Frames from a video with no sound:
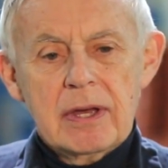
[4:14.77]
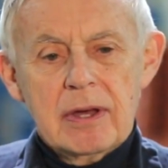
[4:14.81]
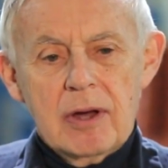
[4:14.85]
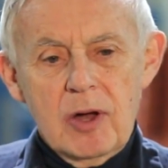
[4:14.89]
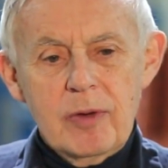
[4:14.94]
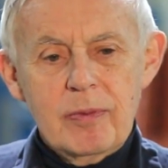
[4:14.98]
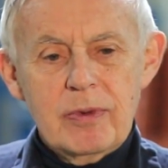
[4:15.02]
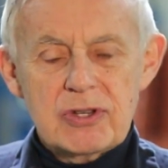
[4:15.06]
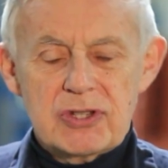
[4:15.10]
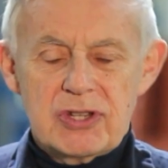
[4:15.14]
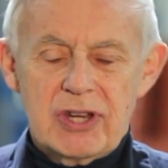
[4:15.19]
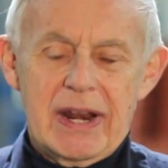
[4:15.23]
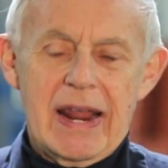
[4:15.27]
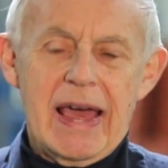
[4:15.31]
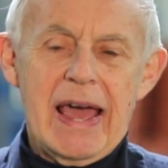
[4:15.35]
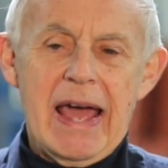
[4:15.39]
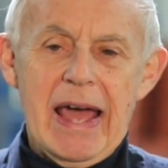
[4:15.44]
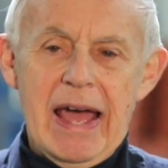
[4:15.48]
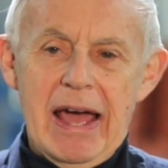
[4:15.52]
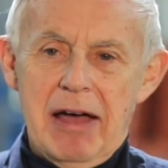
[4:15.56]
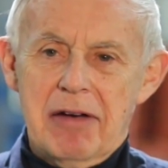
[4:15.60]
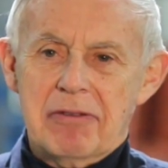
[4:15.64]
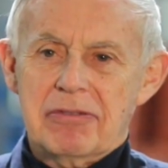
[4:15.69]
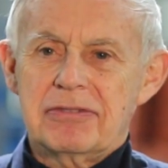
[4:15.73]
almost in
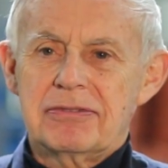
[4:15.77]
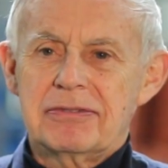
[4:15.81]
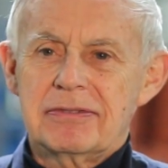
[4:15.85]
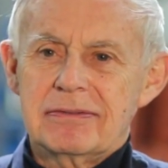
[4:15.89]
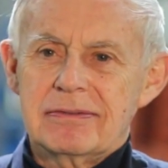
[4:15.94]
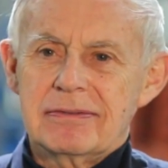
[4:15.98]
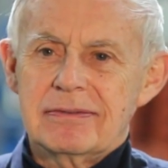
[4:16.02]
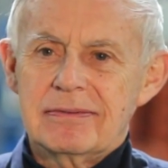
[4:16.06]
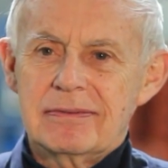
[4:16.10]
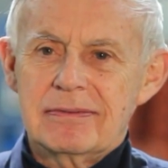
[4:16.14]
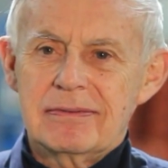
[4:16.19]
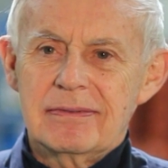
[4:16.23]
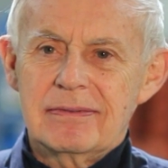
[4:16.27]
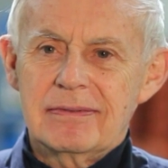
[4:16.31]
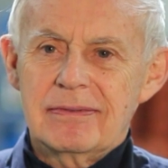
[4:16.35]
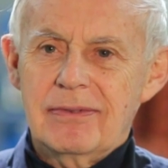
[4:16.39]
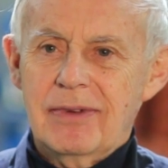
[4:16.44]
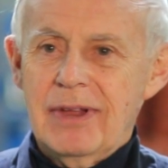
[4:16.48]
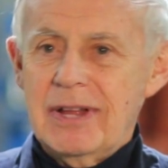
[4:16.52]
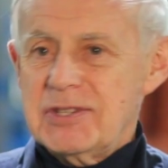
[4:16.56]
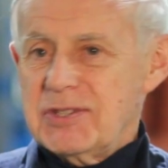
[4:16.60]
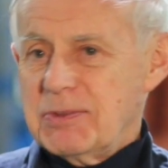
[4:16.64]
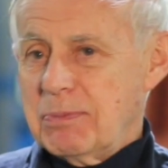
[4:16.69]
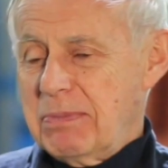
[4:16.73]
half.
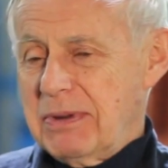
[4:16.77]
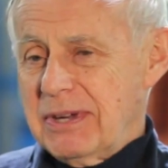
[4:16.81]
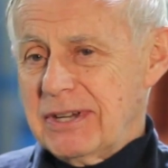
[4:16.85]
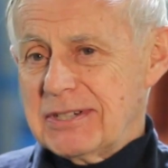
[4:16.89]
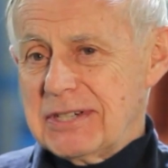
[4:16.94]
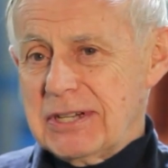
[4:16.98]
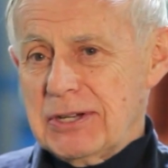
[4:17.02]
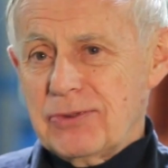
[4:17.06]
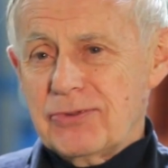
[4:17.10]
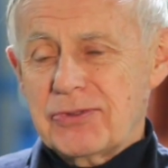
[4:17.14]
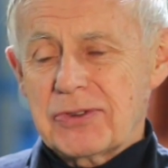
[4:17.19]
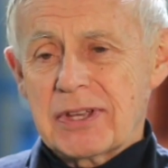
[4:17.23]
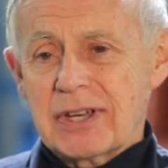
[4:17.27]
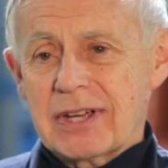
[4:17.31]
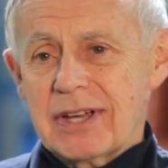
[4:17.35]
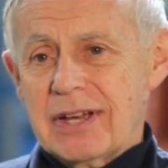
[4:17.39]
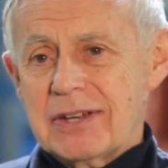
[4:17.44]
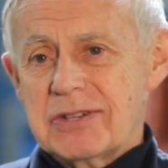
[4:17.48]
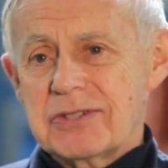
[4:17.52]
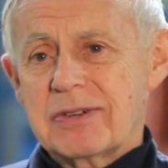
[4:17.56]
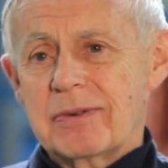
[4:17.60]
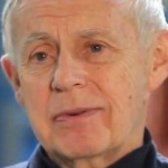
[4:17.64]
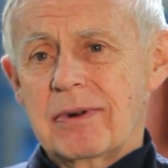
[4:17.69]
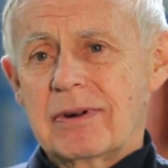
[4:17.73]
Well, that's a big deal for the
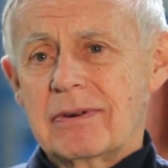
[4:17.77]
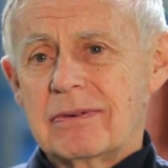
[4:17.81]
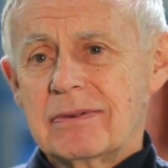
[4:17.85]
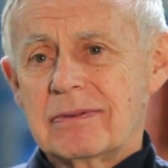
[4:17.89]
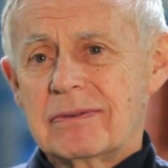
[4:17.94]
customer.